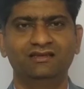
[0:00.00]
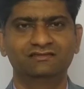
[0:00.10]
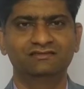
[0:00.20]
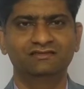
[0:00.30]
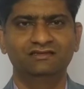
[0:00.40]

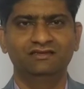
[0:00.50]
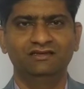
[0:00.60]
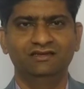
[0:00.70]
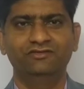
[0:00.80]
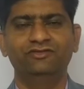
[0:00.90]
less.
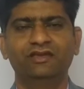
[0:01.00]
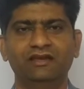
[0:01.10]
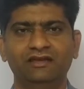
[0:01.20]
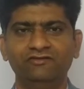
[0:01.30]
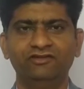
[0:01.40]
If you
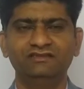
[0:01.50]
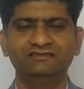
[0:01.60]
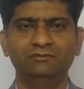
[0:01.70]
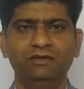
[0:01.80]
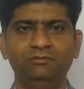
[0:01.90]
can
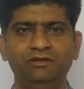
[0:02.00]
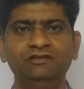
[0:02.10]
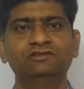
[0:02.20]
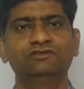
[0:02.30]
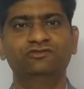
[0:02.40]
influence the
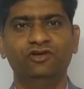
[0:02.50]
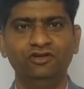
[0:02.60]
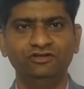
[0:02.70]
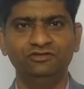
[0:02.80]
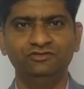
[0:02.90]
people to
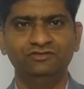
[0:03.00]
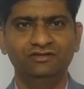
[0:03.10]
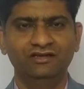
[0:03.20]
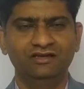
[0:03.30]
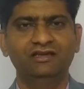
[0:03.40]
follow you
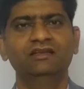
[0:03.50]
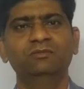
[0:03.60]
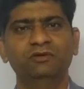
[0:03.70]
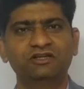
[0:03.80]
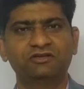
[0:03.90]
in
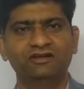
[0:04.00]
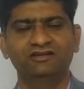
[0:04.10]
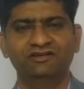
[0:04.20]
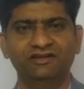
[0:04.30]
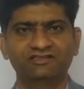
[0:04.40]
a particular
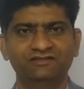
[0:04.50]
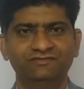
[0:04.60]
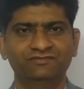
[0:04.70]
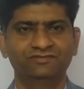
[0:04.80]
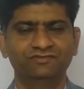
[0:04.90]

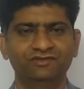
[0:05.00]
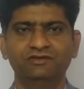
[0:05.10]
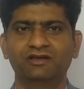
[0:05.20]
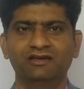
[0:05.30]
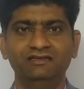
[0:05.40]
direction,
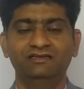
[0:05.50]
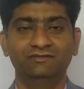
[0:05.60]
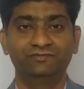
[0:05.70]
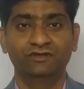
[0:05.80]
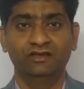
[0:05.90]
you are a
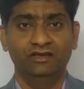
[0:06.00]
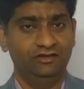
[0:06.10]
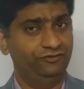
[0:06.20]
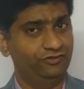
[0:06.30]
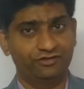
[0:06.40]
leader.
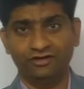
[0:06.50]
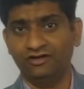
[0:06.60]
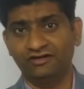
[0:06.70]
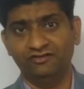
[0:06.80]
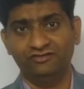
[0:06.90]
If you
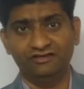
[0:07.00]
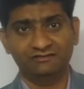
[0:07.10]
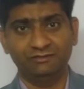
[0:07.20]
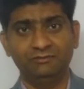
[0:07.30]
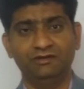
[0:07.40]
cannot
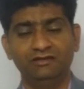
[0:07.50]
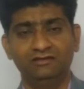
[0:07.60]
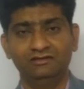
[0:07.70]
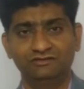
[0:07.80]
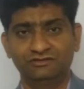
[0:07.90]
influence
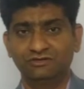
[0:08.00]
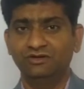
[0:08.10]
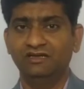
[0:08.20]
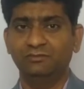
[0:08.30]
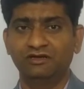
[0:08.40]
people to
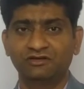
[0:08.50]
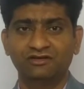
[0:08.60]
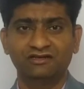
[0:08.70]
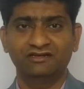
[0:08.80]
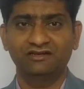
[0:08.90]
go in a
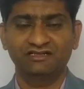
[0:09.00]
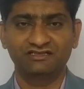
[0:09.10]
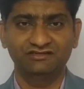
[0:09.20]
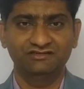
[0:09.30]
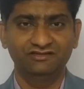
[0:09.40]
particular
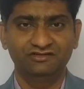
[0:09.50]
direction